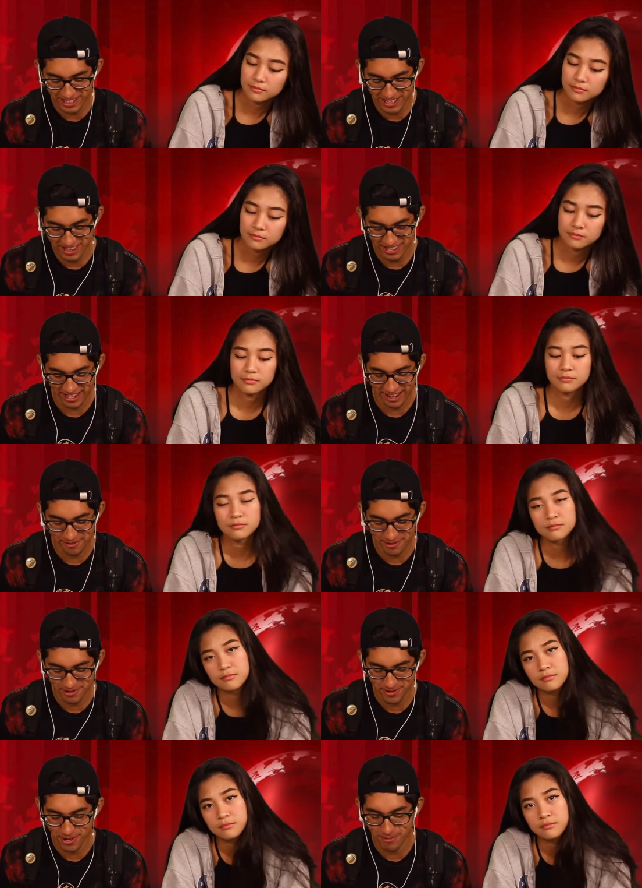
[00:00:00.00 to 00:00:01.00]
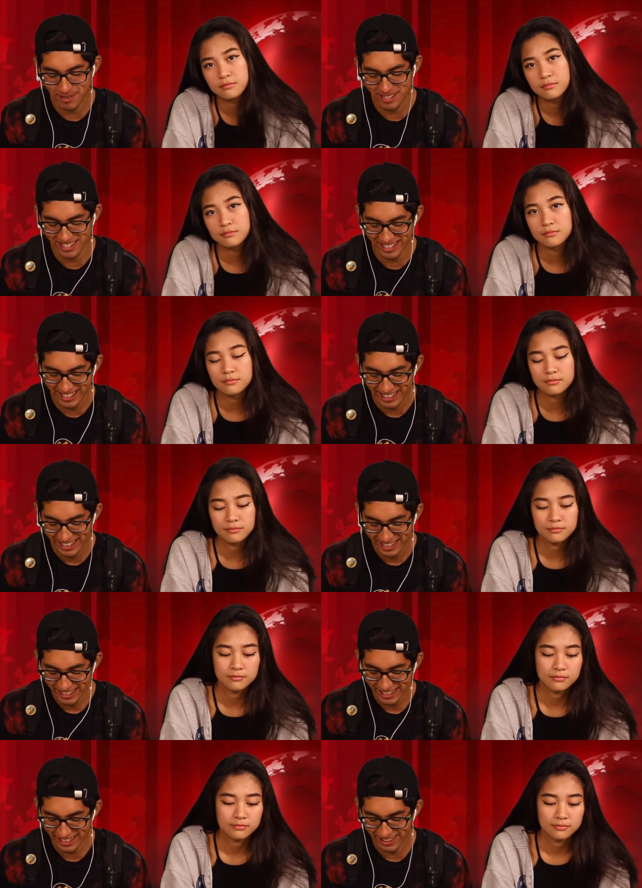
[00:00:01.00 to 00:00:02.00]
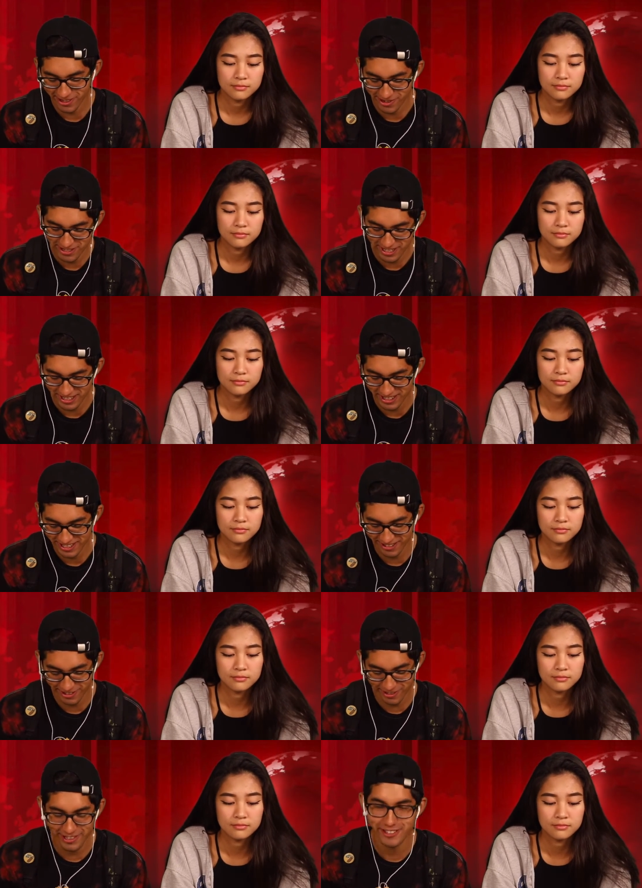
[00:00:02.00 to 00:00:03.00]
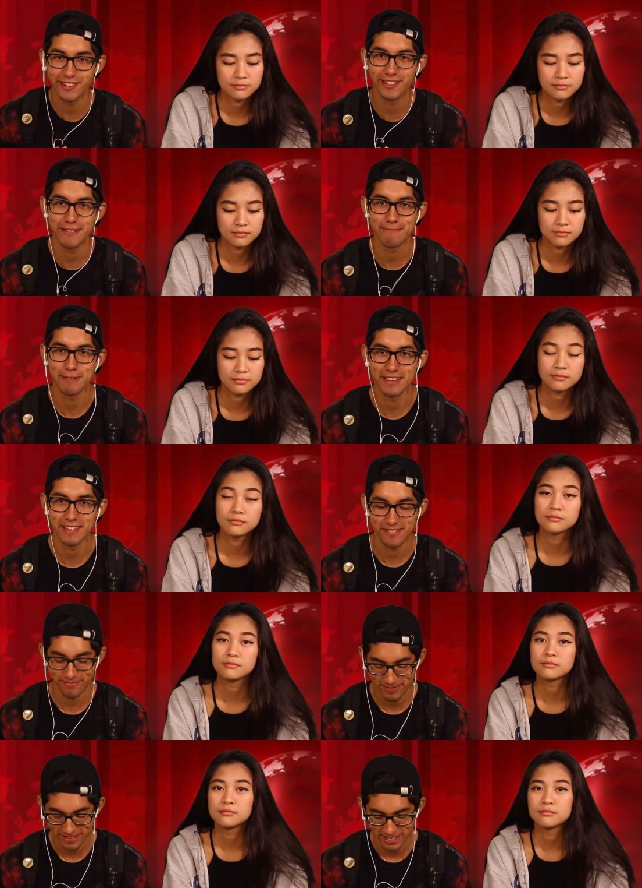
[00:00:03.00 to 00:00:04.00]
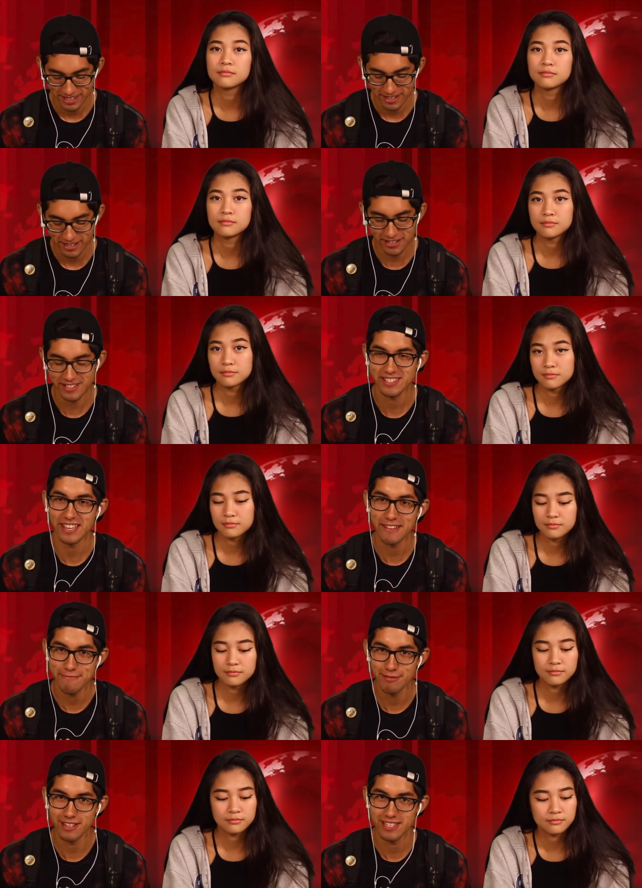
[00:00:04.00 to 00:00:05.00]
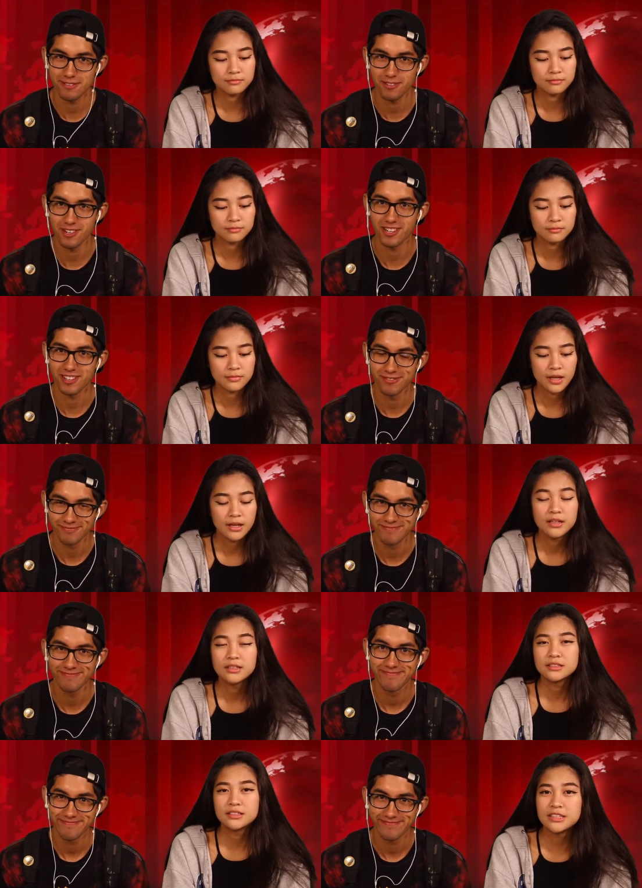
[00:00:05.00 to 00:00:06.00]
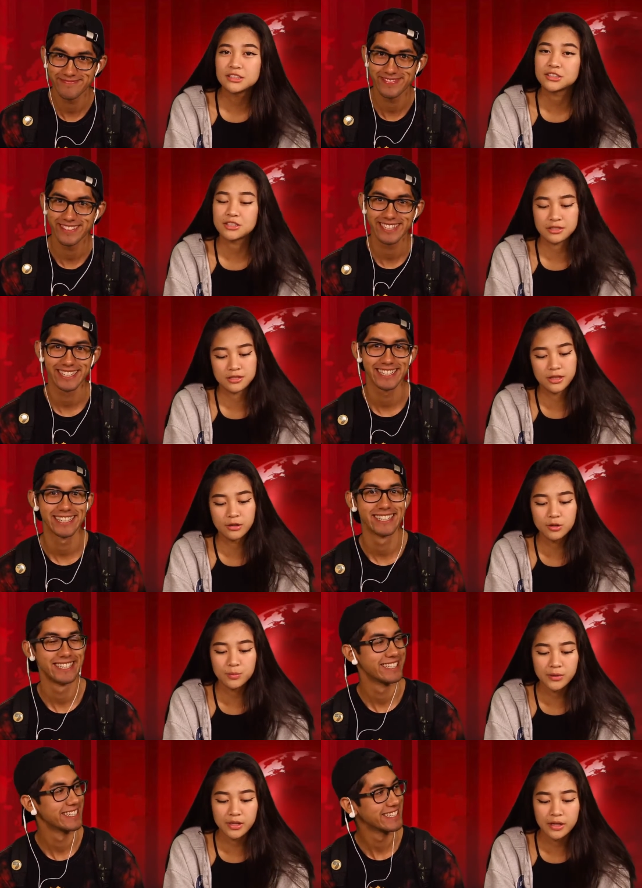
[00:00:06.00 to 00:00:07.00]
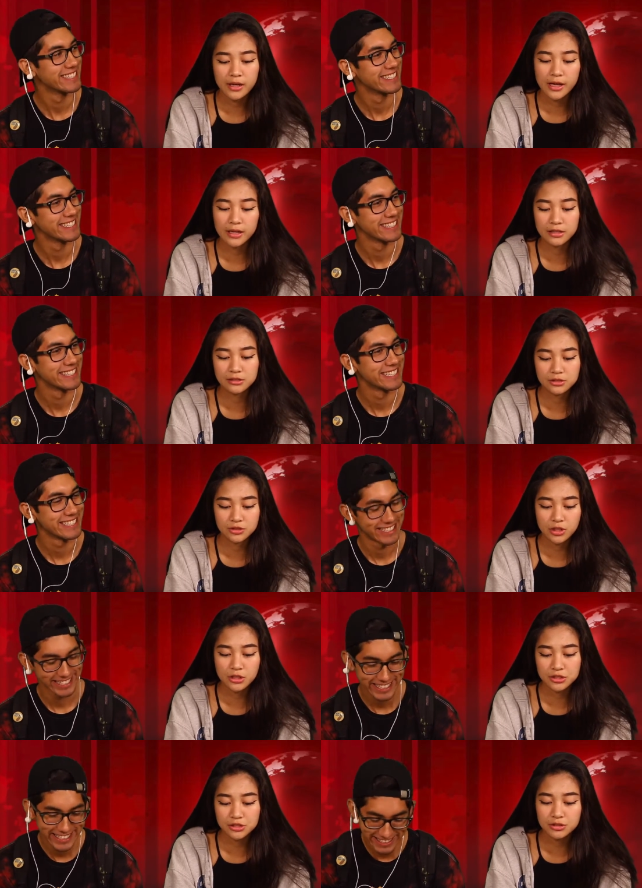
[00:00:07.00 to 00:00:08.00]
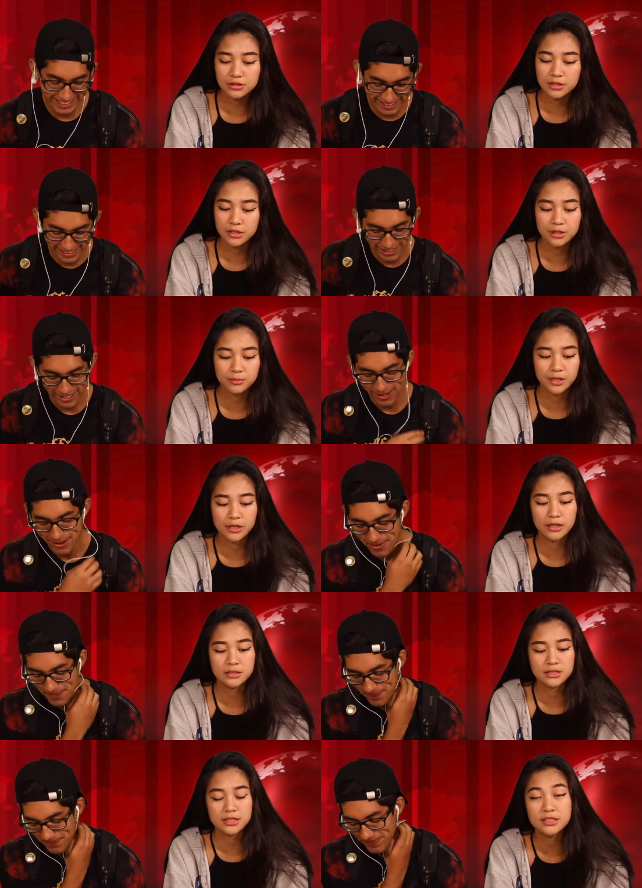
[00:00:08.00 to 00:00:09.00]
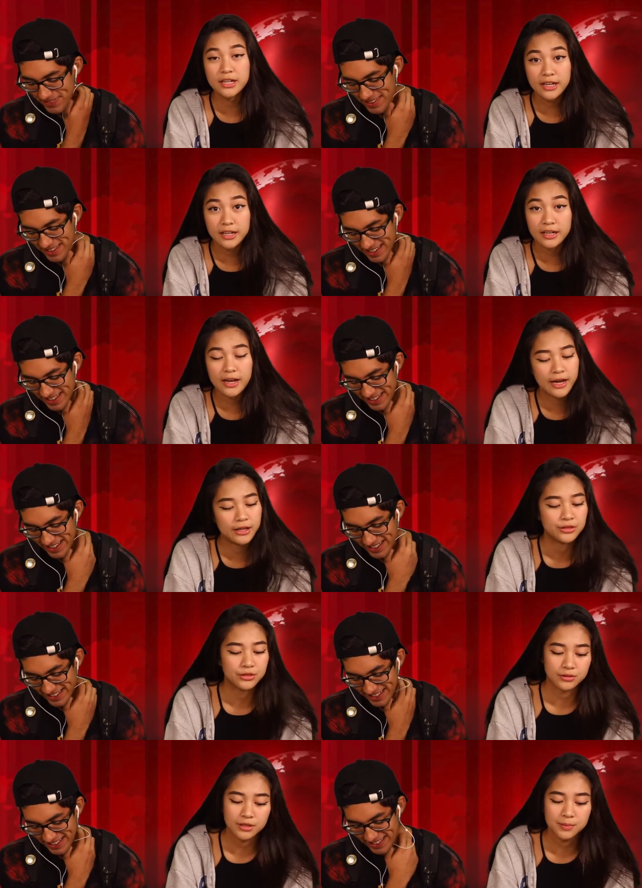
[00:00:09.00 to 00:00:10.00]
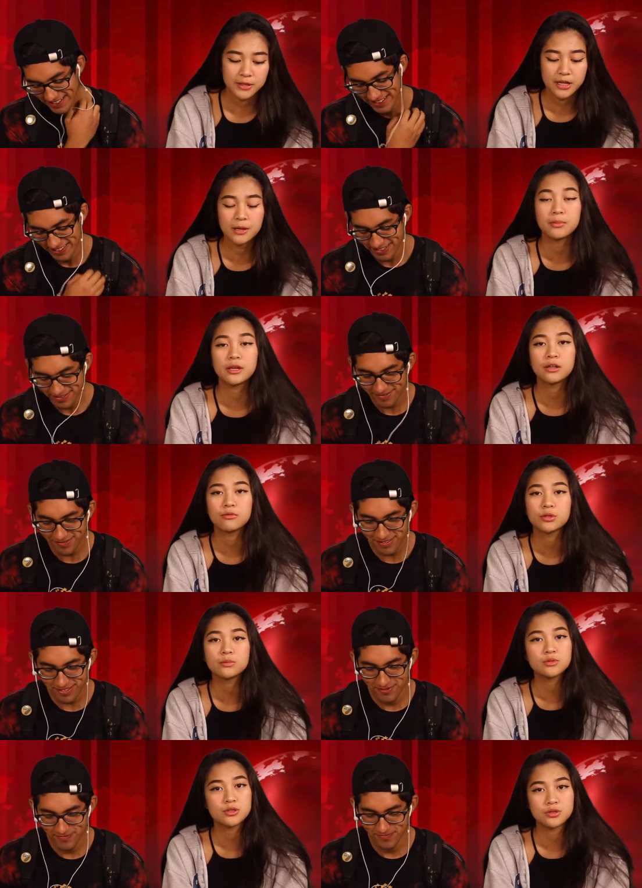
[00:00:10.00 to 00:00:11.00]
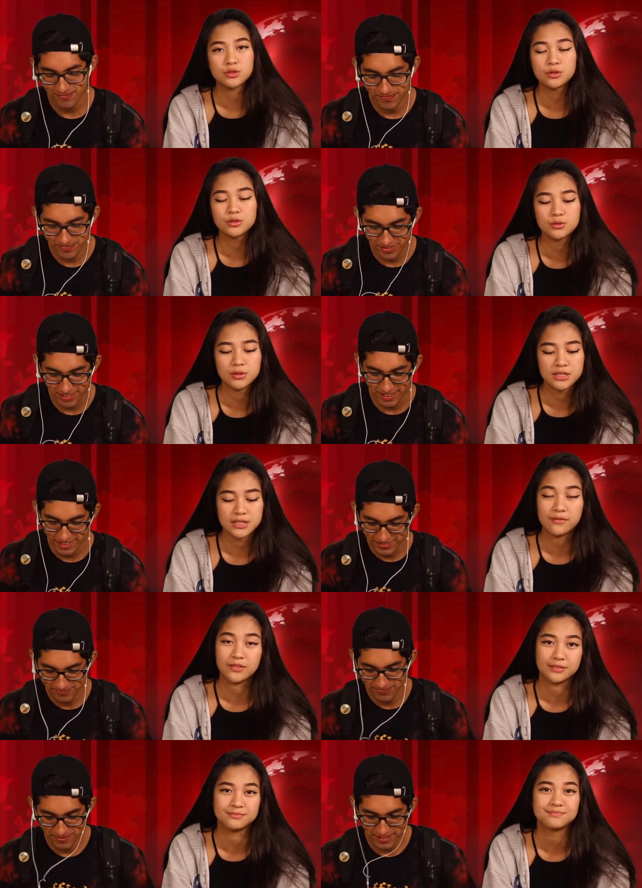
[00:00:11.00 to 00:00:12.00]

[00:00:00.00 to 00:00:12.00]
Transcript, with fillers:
Speaker 1: lunch and after school on Wednesday, and Thursday until 3.30 p.m. A safe place for all.
Speaker 2: Teachers, there will be an instructional leader meeting today at 3 p.m. in room 227.